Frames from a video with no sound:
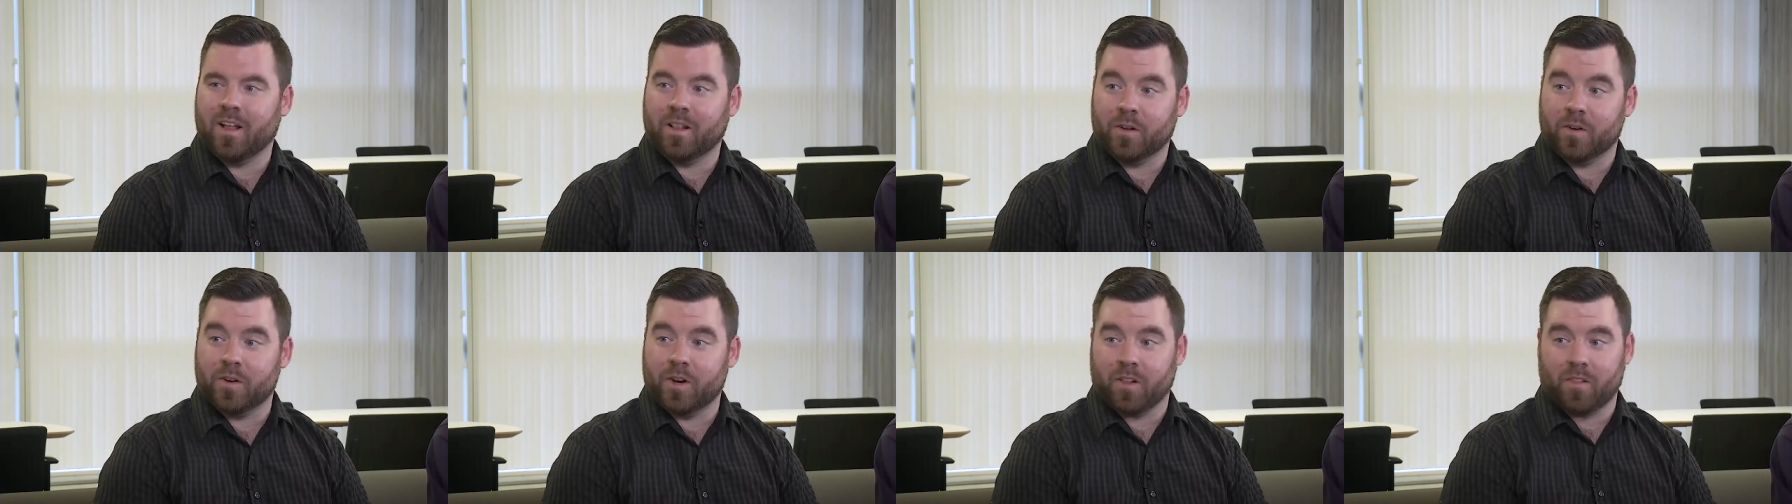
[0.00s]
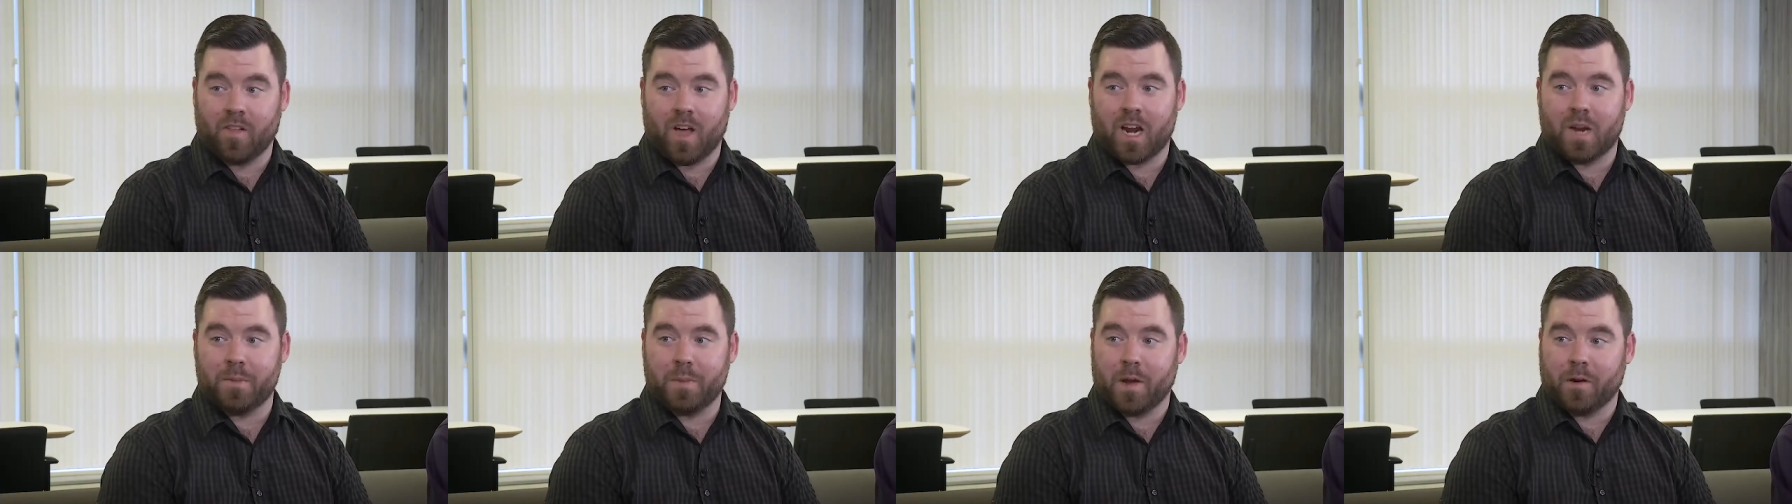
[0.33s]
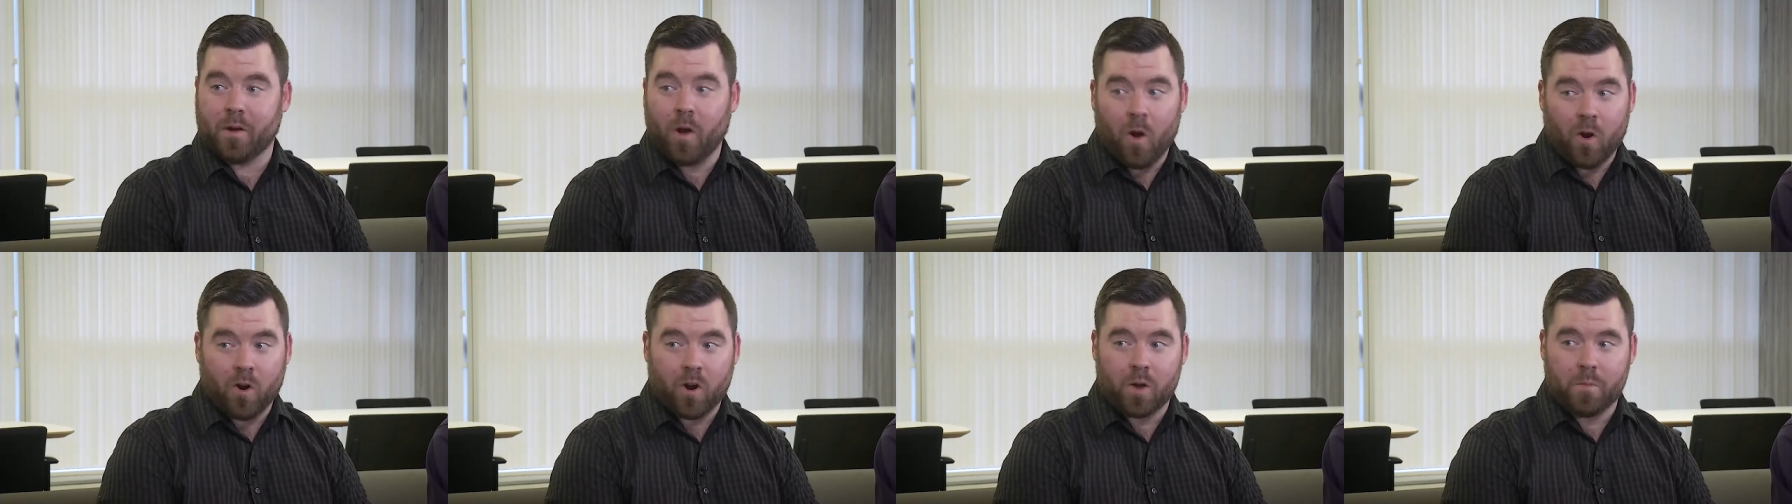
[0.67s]
I learned a lot
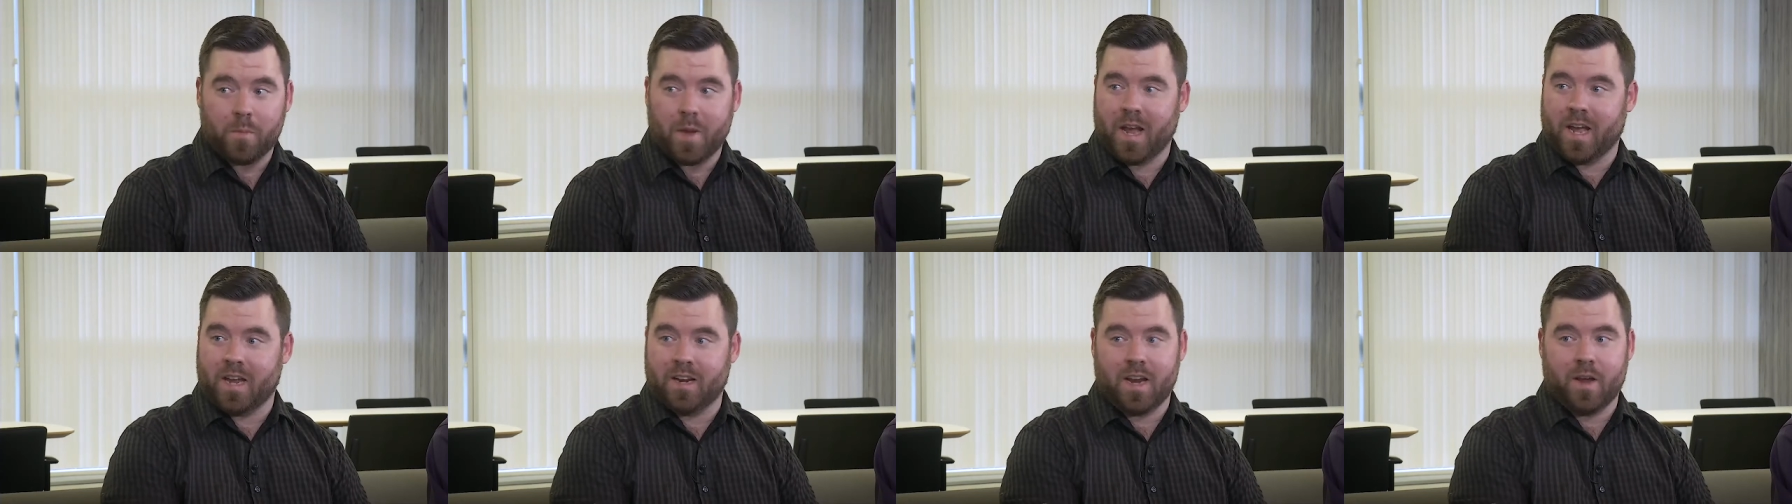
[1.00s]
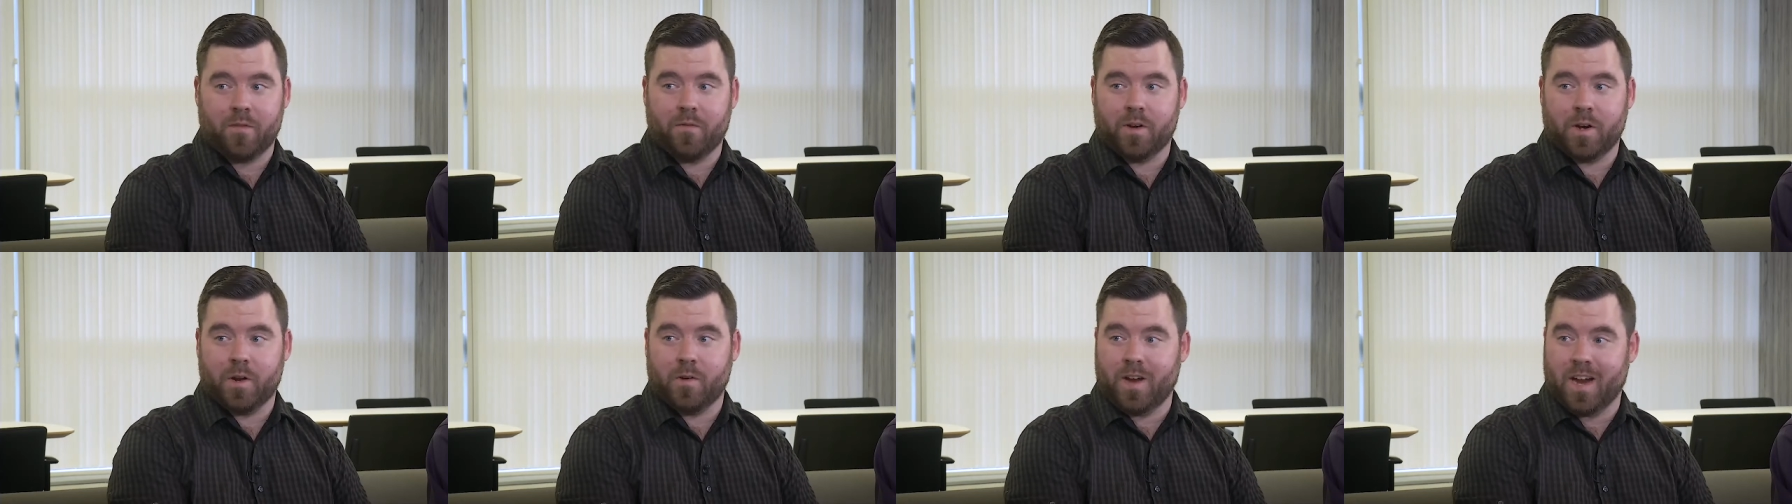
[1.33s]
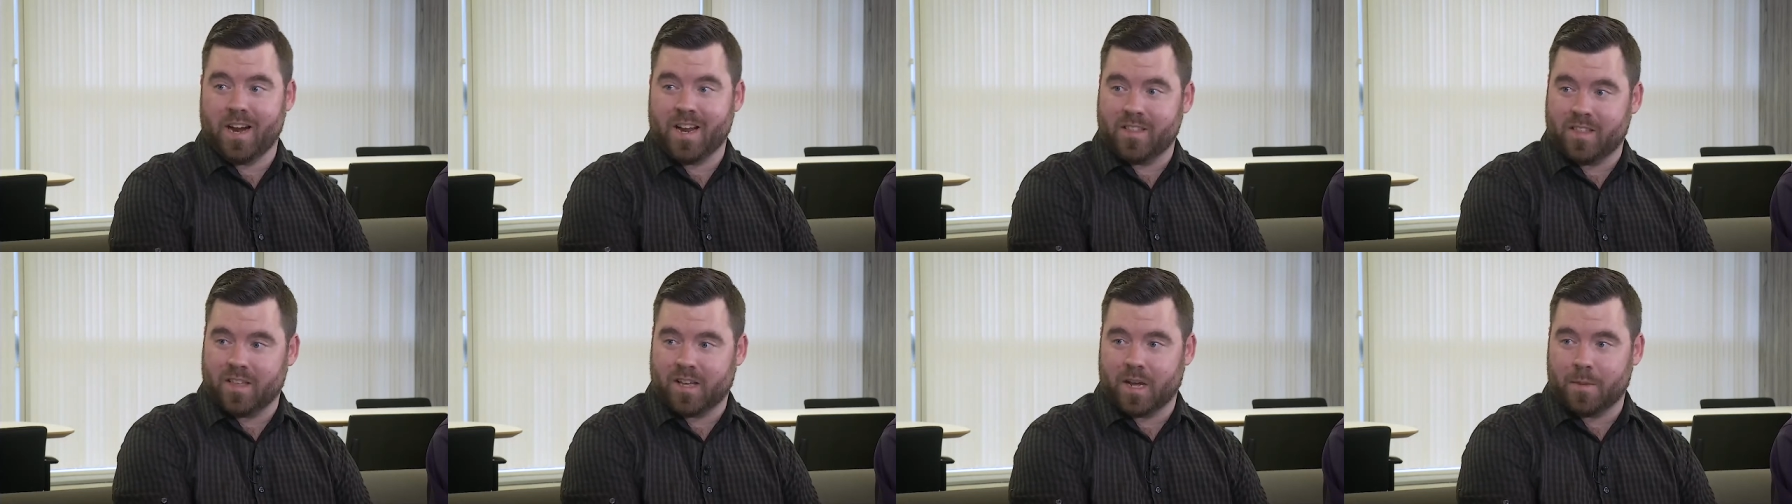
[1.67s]
about ARM. I had never known
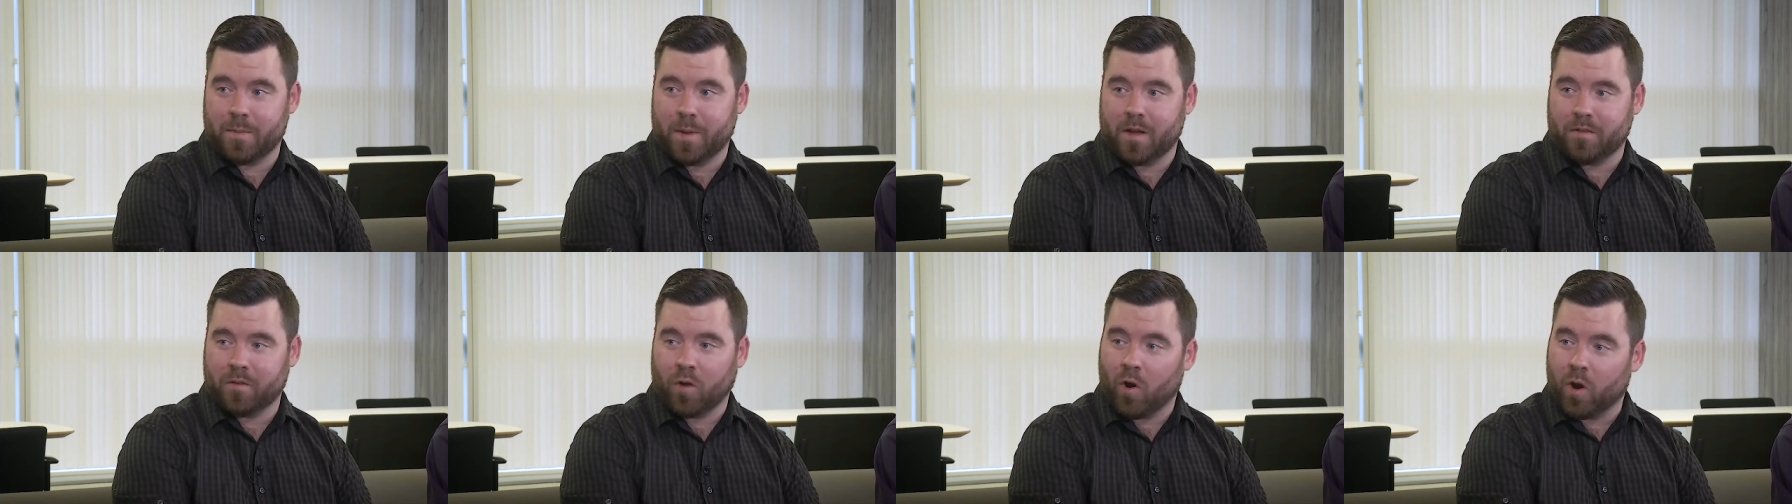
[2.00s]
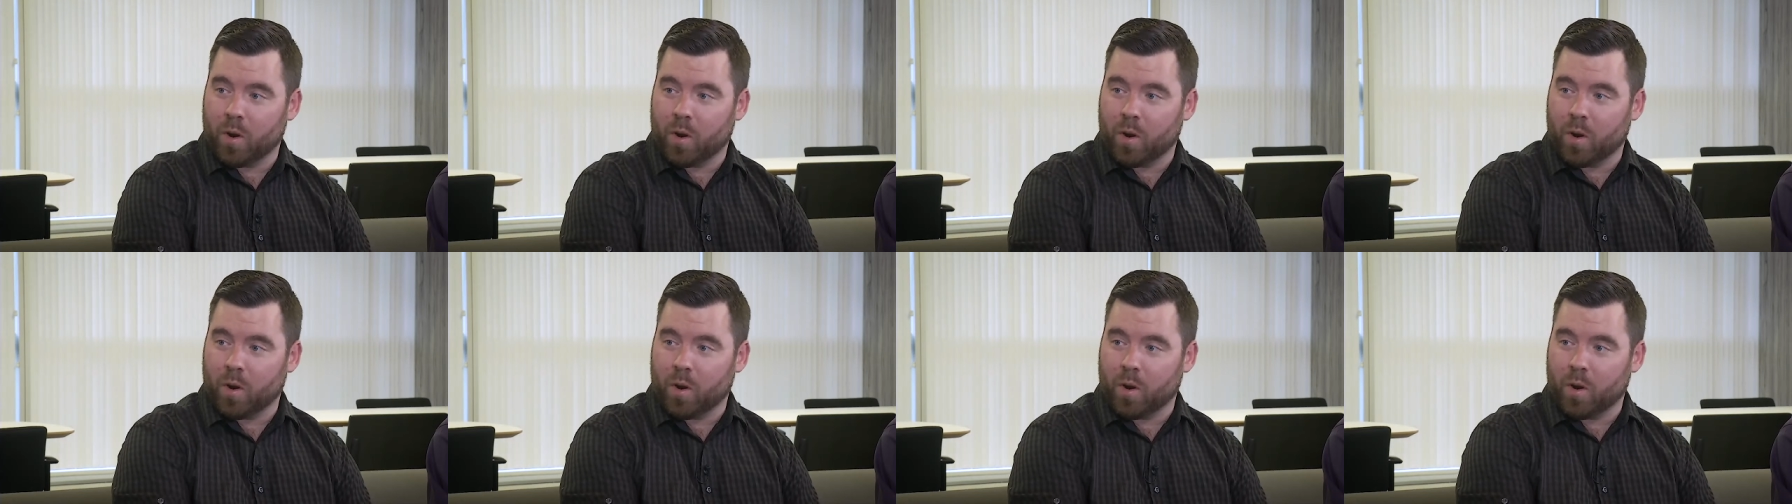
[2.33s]
anything about